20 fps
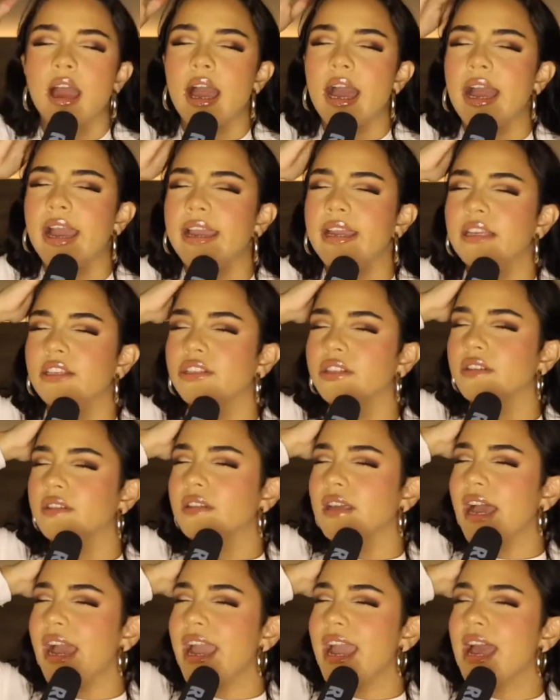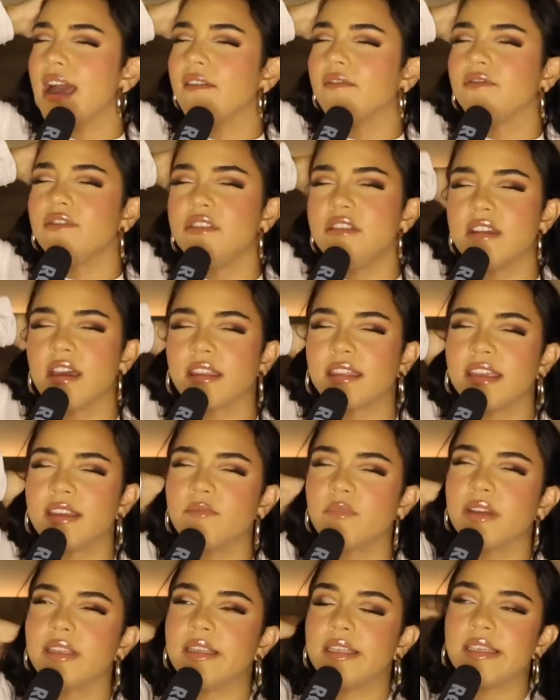I have nothing
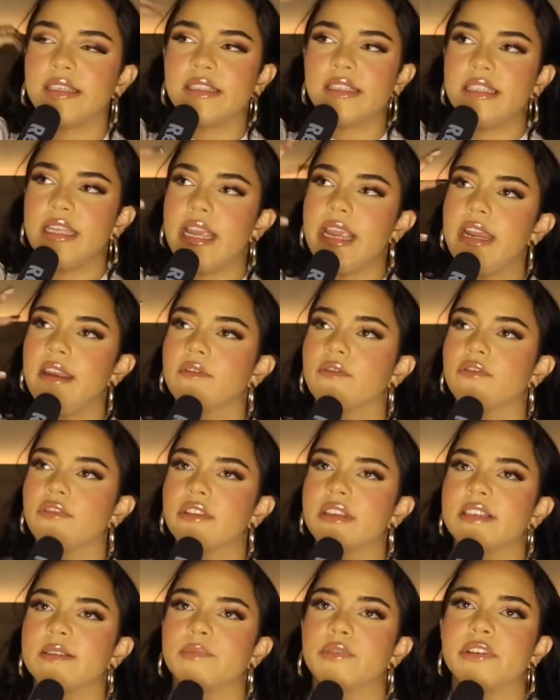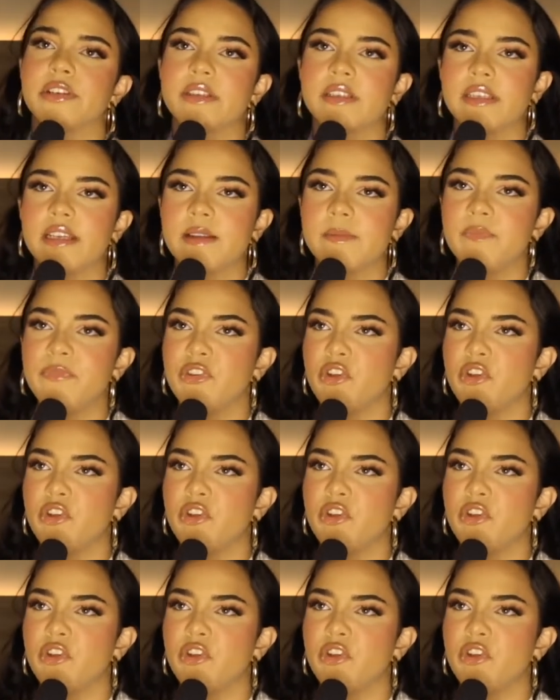but disdain for this person,